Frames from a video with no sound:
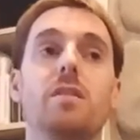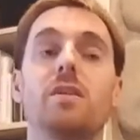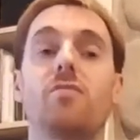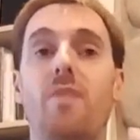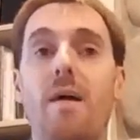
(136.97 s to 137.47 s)

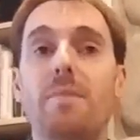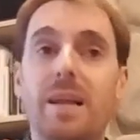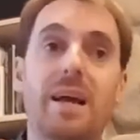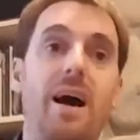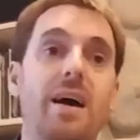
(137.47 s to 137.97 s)
There's
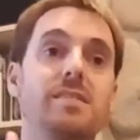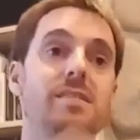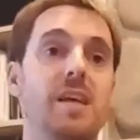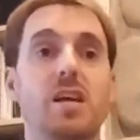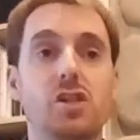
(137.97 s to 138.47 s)
family guides,
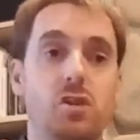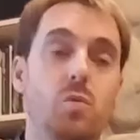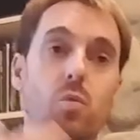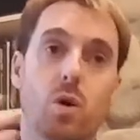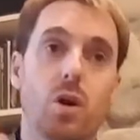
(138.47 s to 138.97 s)

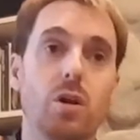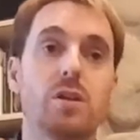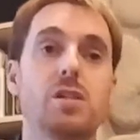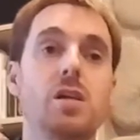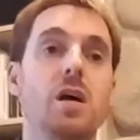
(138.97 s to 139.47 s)
nation,
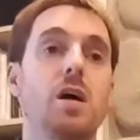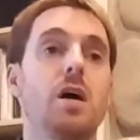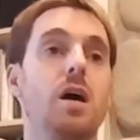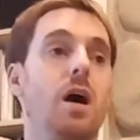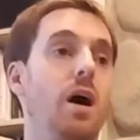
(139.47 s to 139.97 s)
world,
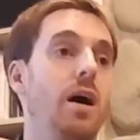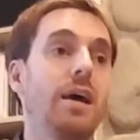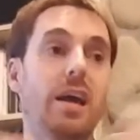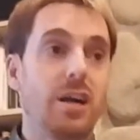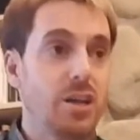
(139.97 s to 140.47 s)

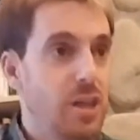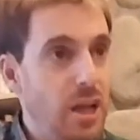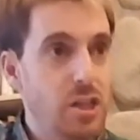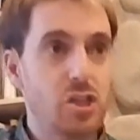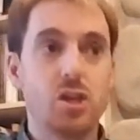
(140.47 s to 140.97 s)

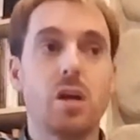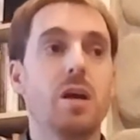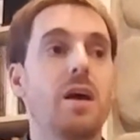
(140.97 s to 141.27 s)
heritage,